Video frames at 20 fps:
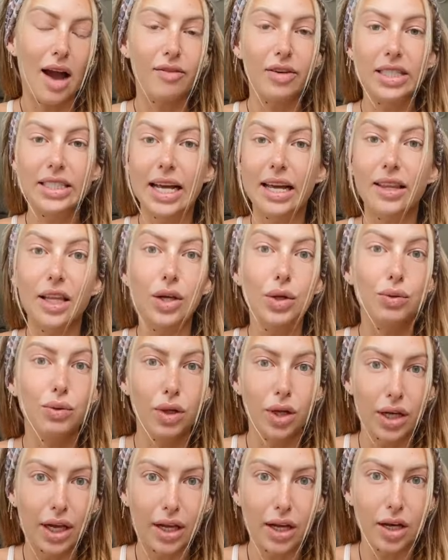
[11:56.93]
every day that you
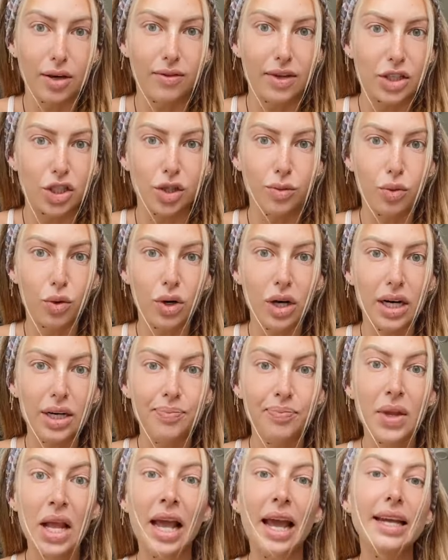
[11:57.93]
look at your vision
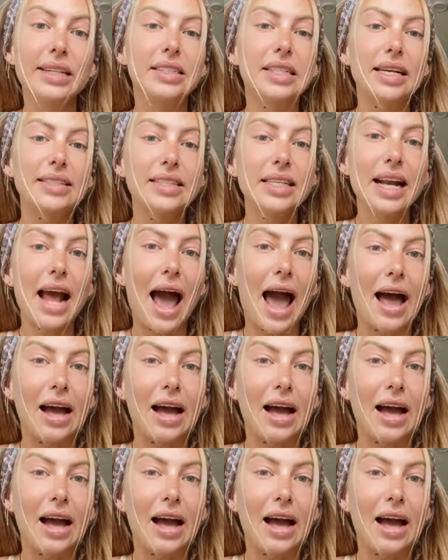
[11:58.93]
board, it doesn't